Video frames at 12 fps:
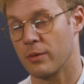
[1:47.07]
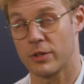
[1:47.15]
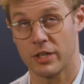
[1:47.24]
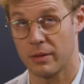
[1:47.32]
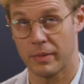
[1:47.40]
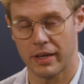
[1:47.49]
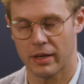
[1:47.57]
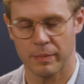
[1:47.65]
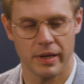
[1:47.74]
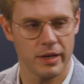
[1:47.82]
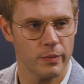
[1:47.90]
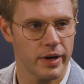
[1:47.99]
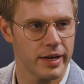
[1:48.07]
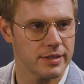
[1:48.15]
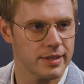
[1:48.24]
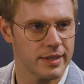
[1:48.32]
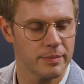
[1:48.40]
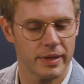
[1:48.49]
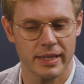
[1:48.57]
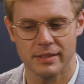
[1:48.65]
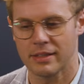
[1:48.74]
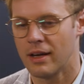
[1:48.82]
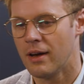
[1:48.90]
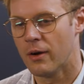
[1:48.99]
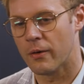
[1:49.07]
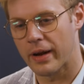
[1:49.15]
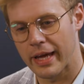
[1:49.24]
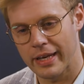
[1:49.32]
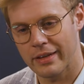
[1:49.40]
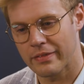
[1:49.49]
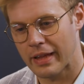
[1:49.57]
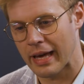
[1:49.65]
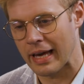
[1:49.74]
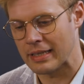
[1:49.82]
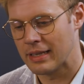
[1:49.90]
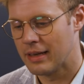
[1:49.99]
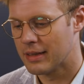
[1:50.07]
which he made up anyway, as he admits, or any of that.